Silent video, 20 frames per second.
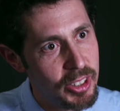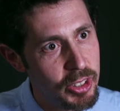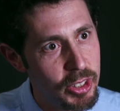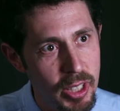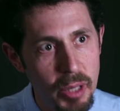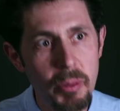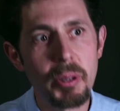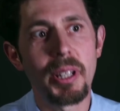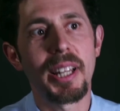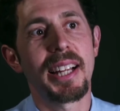
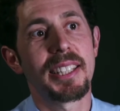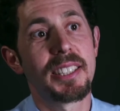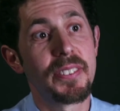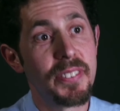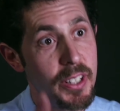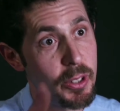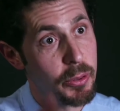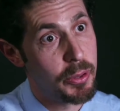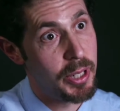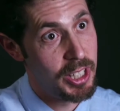there were lots of
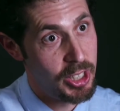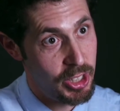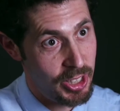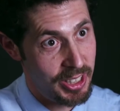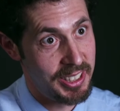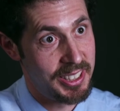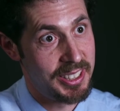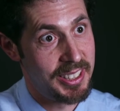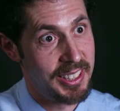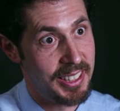
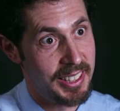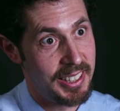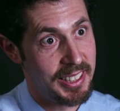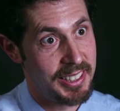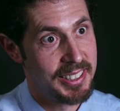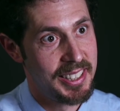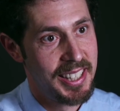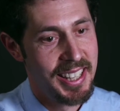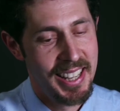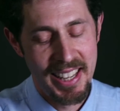iterations to
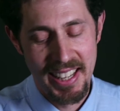this.